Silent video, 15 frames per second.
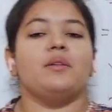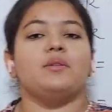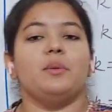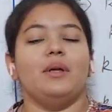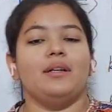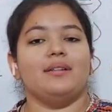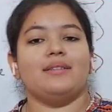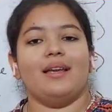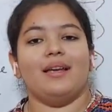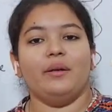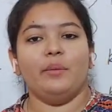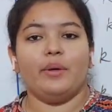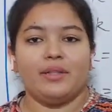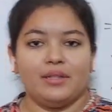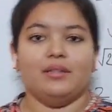So here the
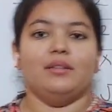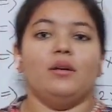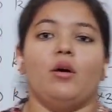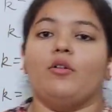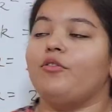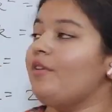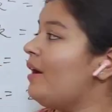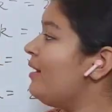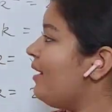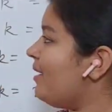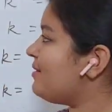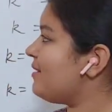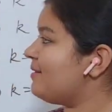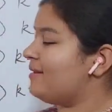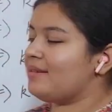second question of
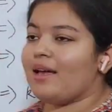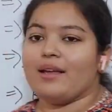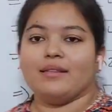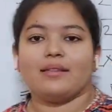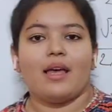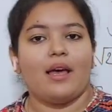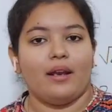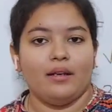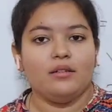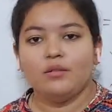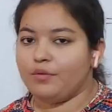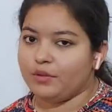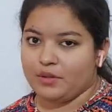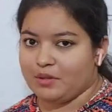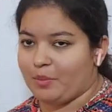last exercise and
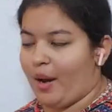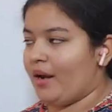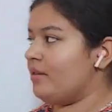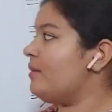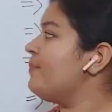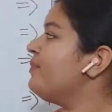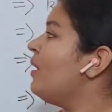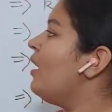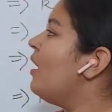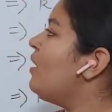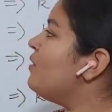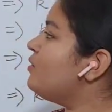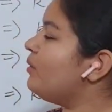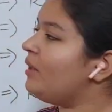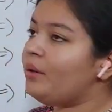its first part.
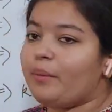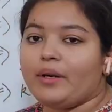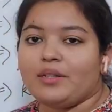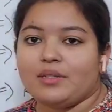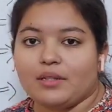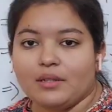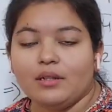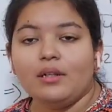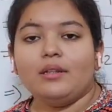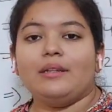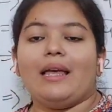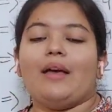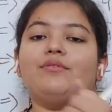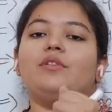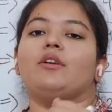So in the question
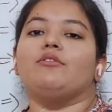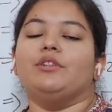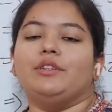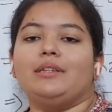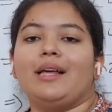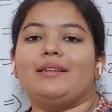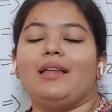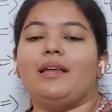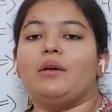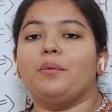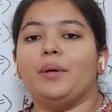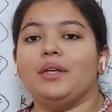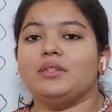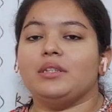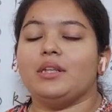they have given that the
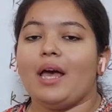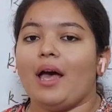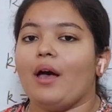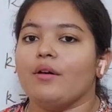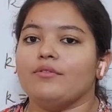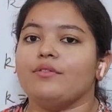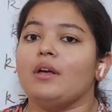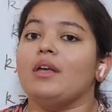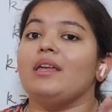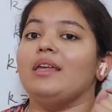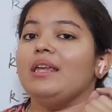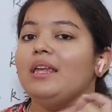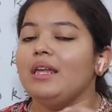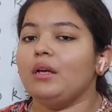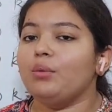equation have
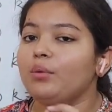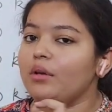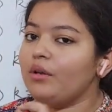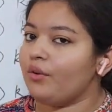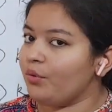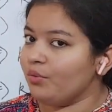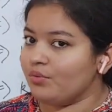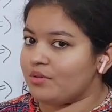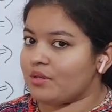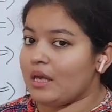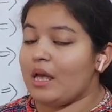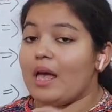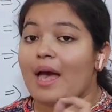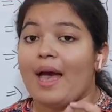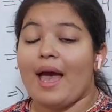equal roots,
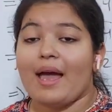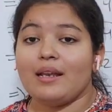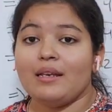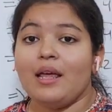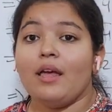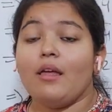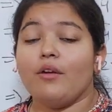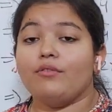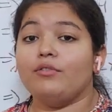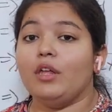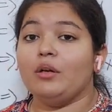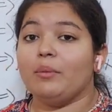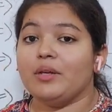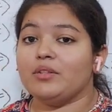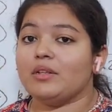and if the
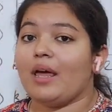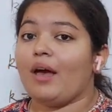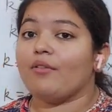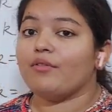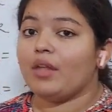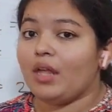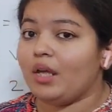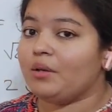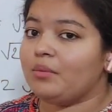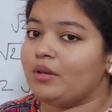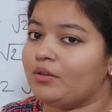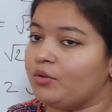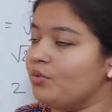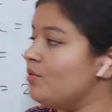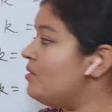equation have equal
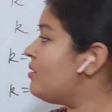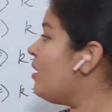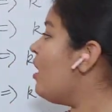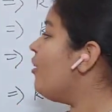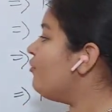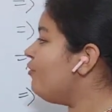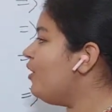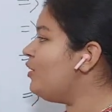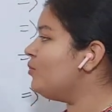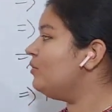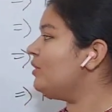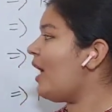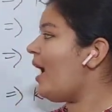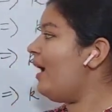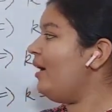roots, we
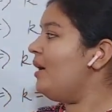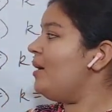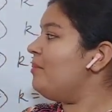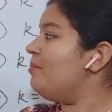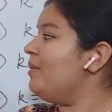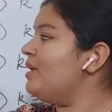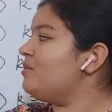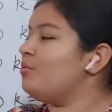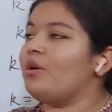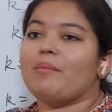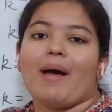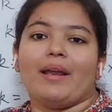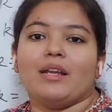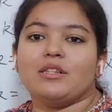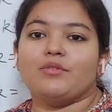know that b square
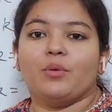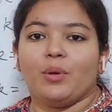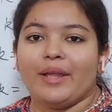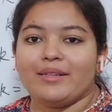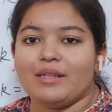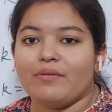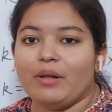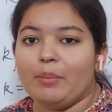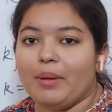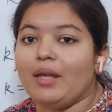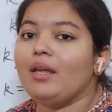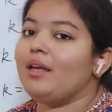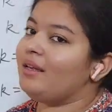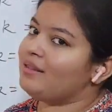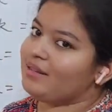minus 4ac will
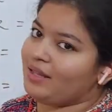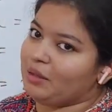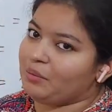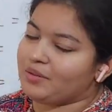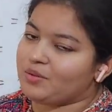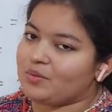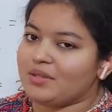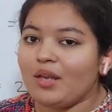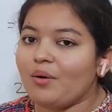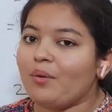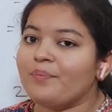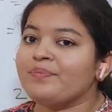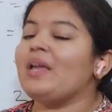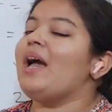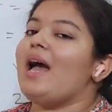be equals to 0,
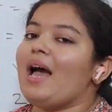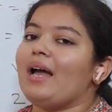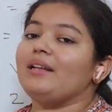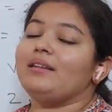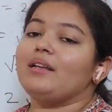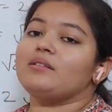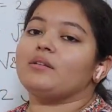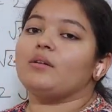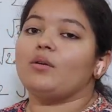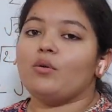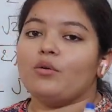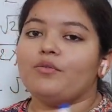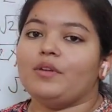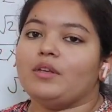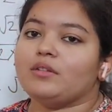and there's a
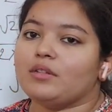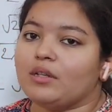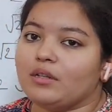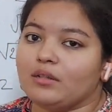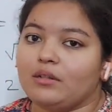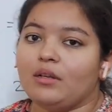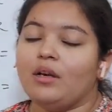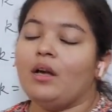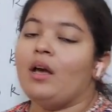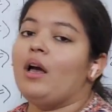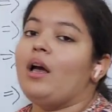coefficient